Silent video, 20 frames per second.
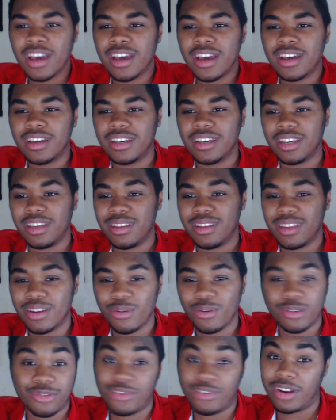it
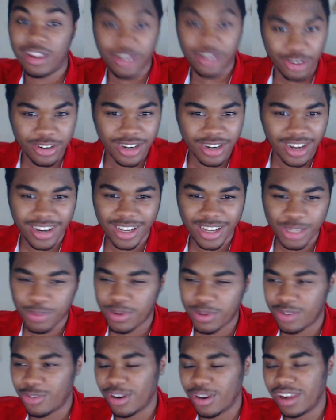wasn't really a good hand, let's be
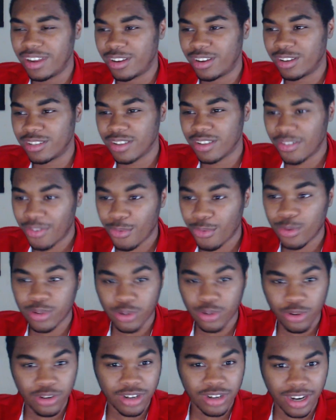real, because if it was a
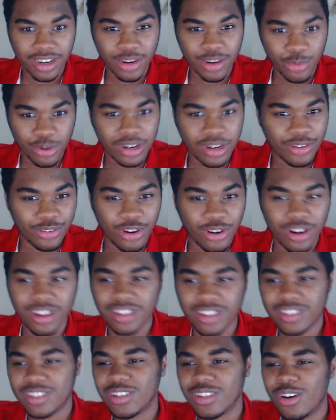good hand, it wouldn't have gone
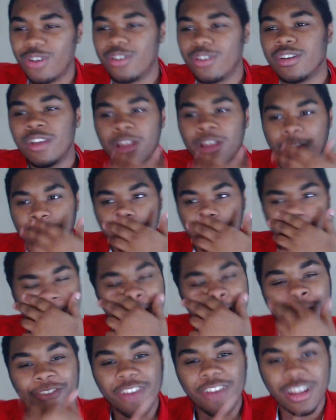in. So today
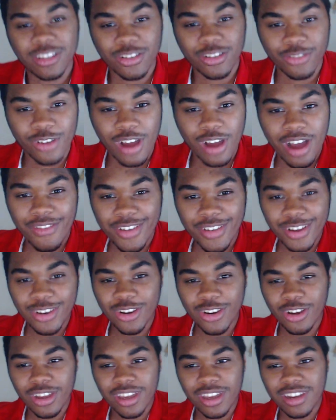the effect of not having
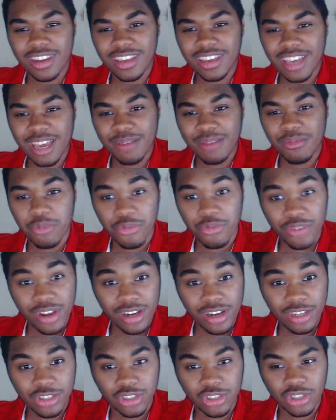Neuer in the game
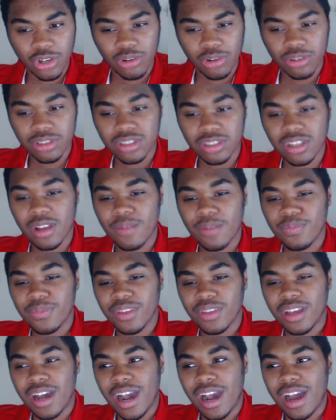really shows.
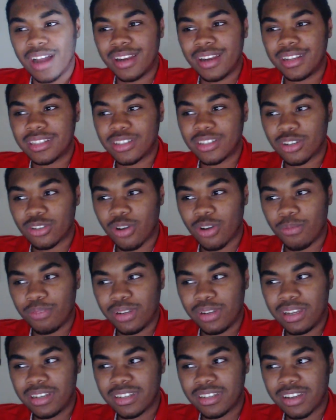And it's a
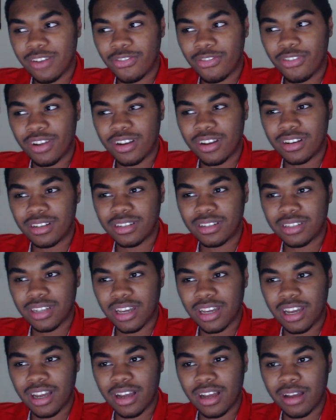complete different,
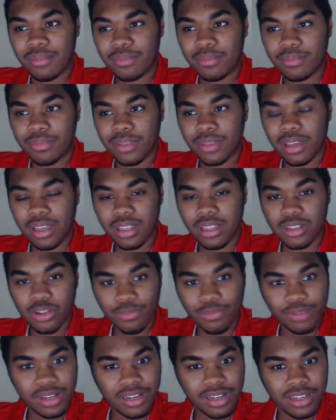it's
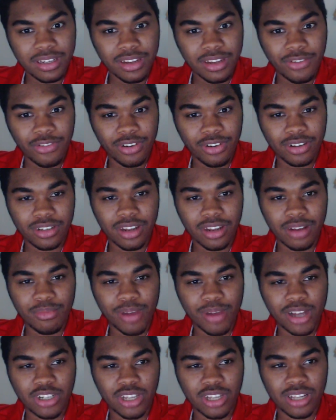completely different than
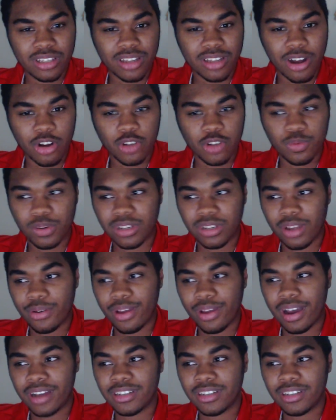match against Augsburg that we had,